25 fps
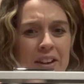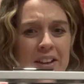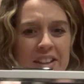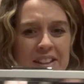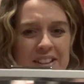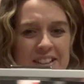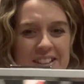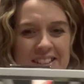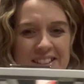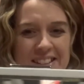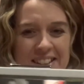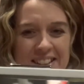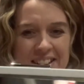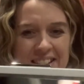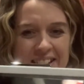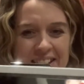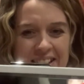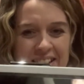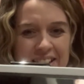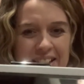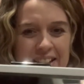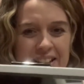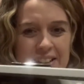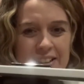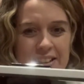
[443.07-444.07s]
it's
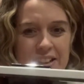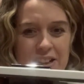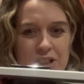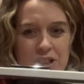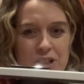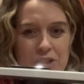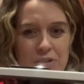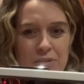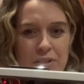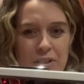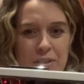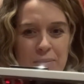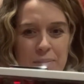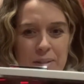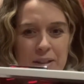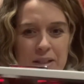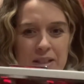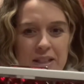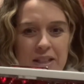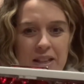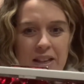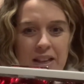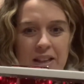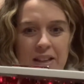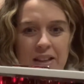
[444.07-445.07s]
actually really messy,
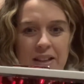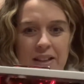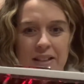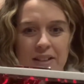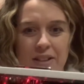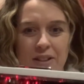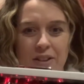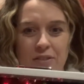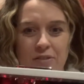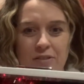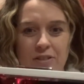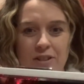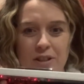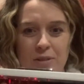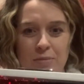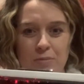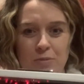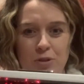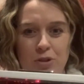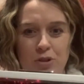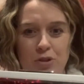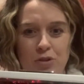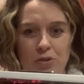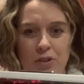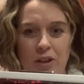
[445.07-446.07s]
and there's the Christmas
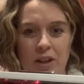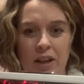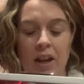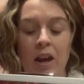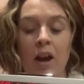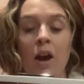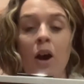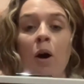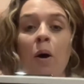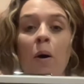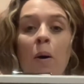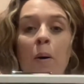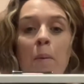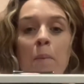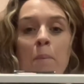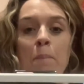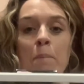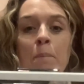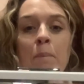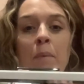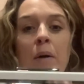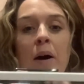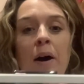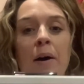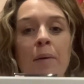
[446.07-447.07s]
tree.
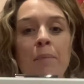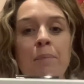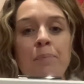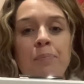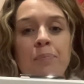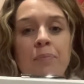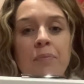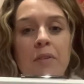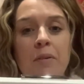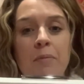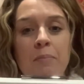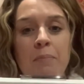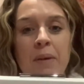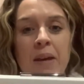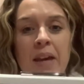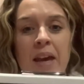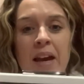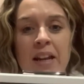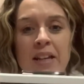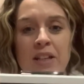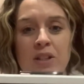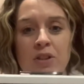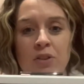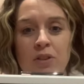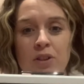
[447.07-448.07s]
Um, but yeah, it's
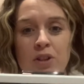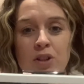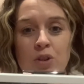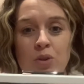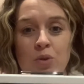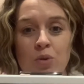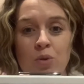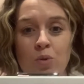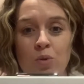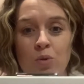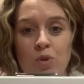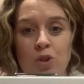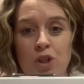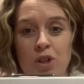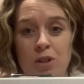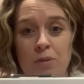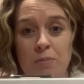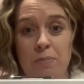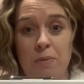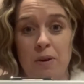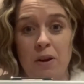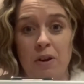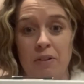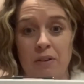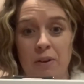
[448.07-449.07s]
got this gorgeous
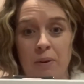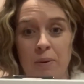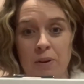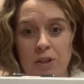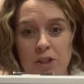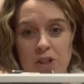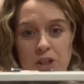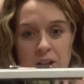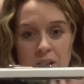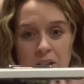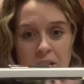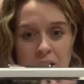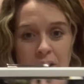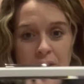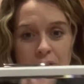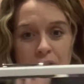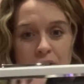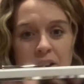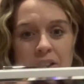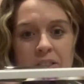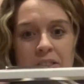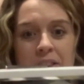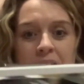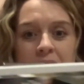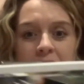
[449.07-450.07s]
mirror, which I love, and
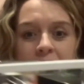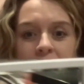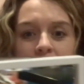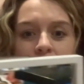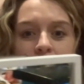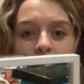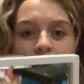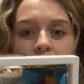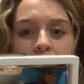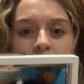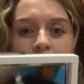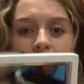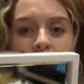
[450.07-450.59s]
then it's got